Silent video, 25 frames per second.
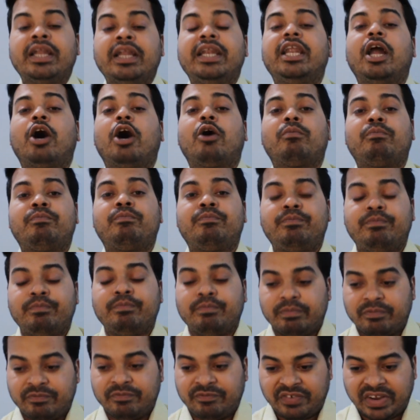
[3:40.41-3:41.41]
Now
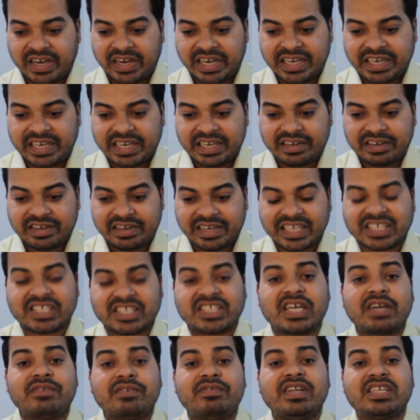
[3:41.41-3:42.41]
when tester